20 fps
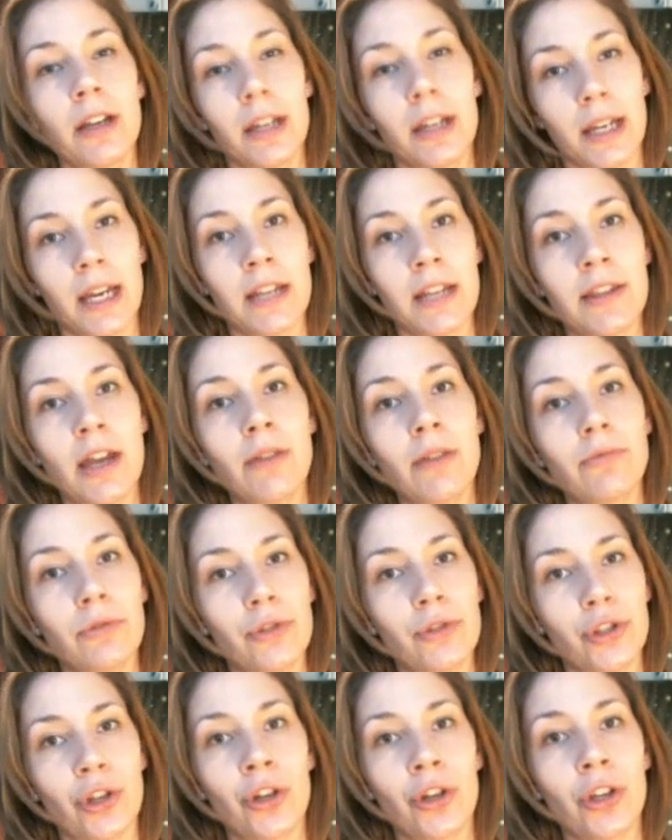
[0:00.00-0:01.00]
and that will
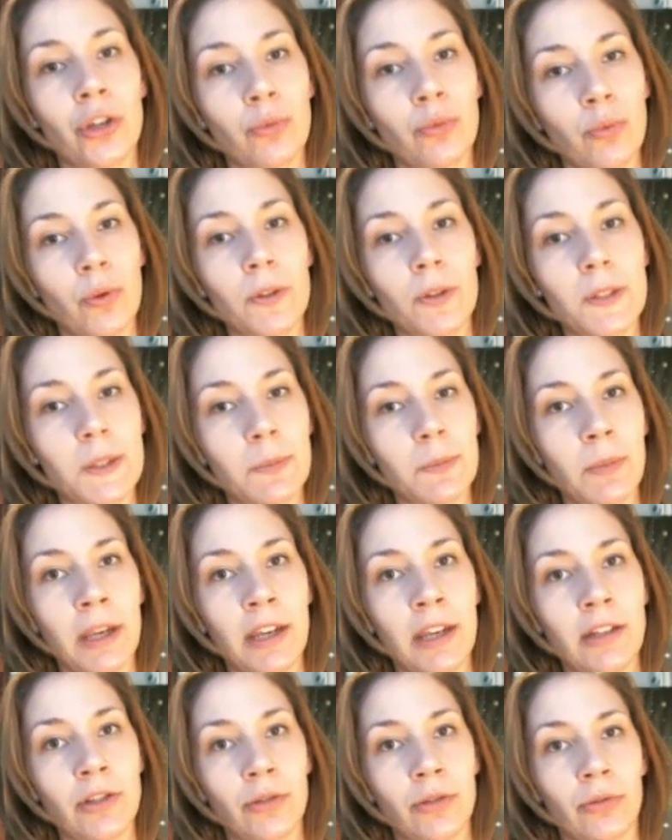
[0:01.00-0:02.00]
show you what
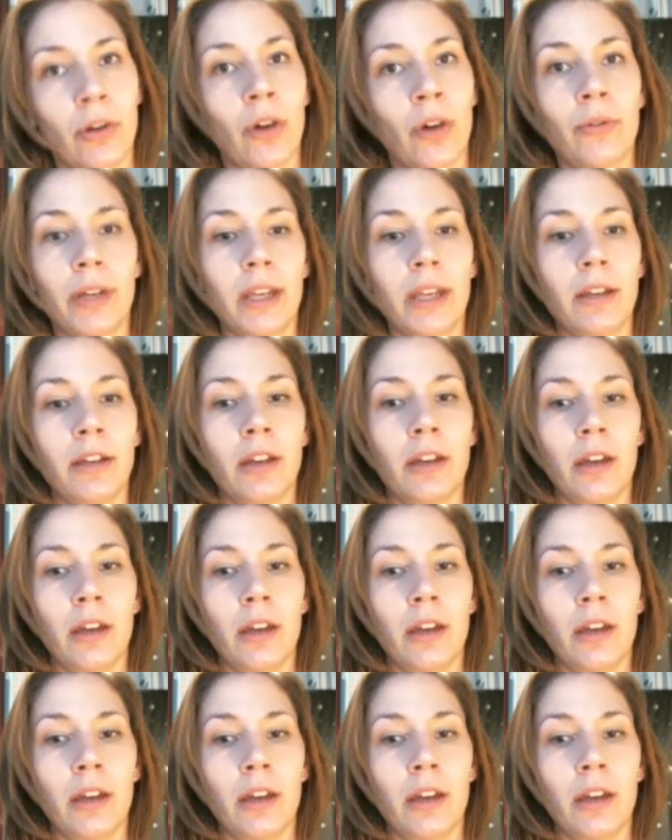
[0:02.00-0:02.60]
speed you're going.